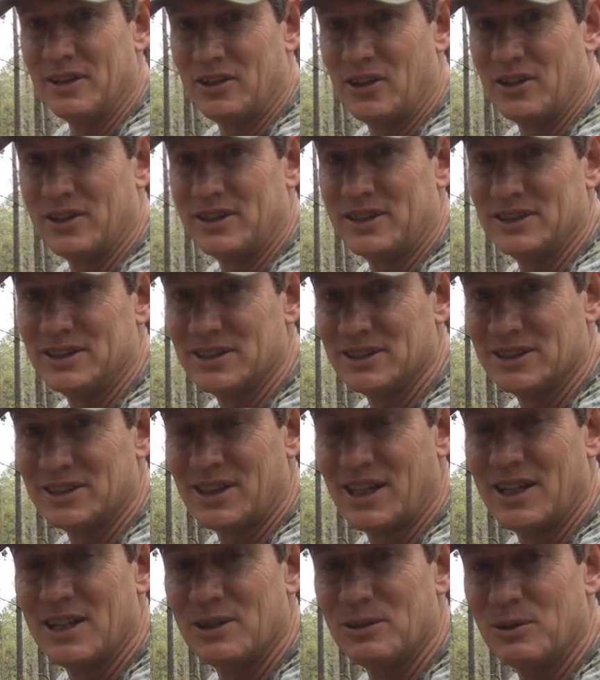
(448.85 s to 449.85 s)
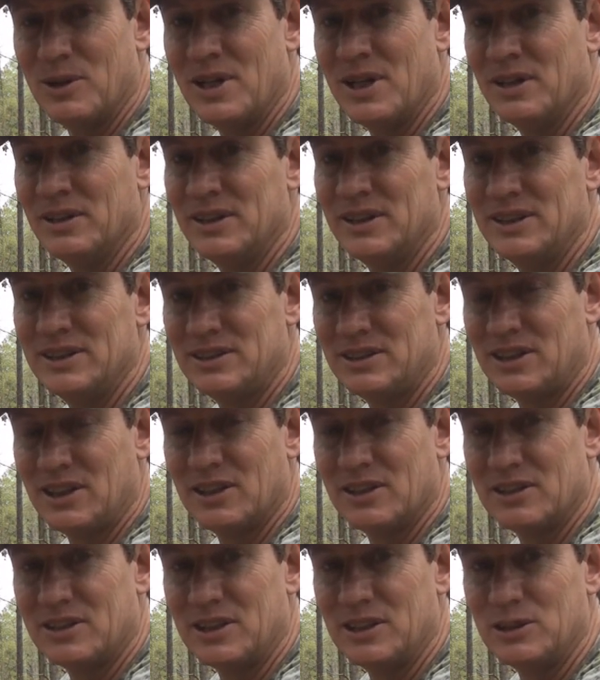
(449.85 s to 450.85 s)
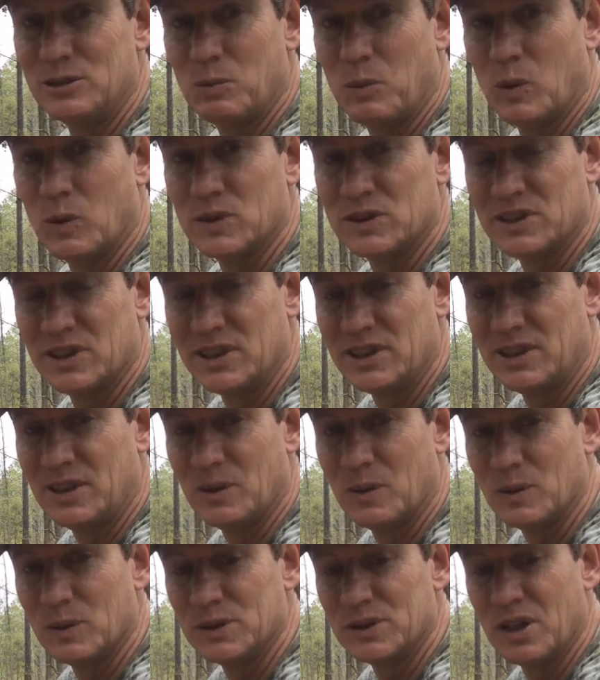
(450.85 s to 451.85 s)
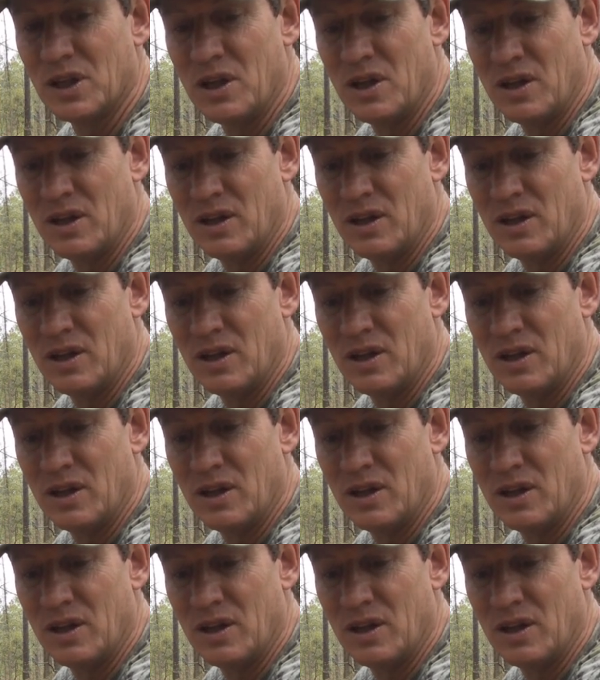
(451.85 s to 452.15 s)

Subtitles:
turkeys will stay around these Cherokee Sports decoys